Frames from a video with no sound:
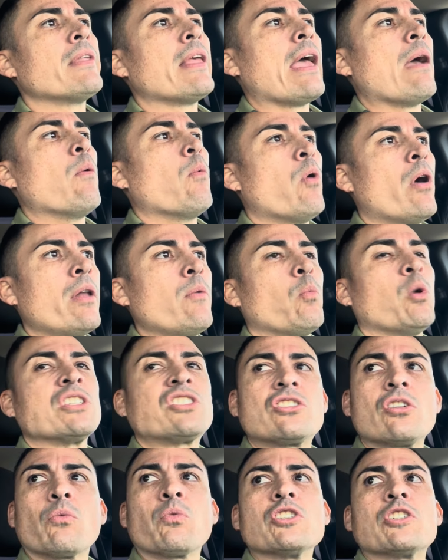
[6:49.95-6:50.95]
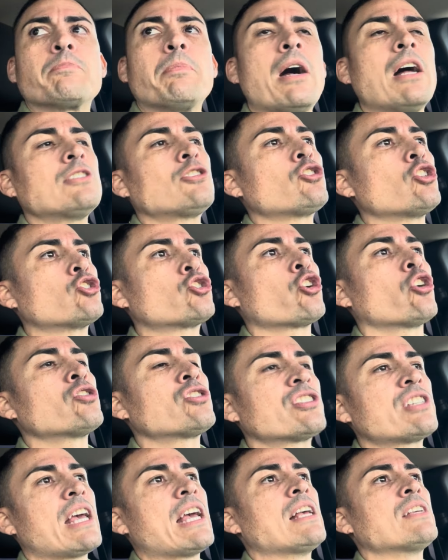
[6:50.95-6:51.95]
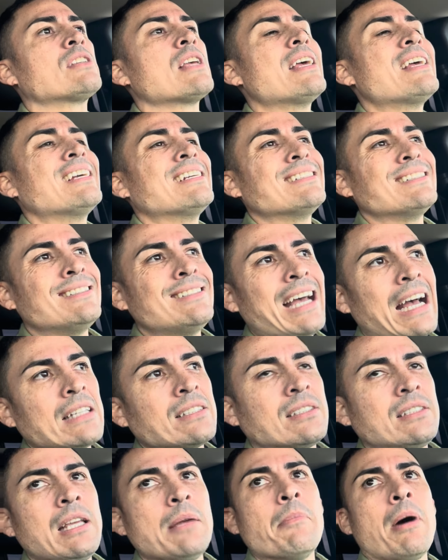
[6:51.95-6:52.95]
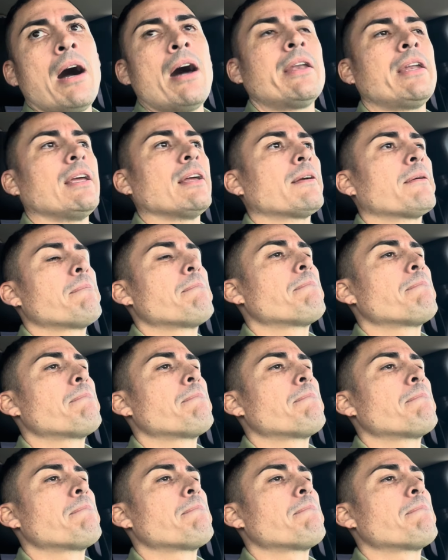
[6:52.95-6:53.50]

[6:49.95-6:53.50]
And what, what's the response? The church says, that's demonic.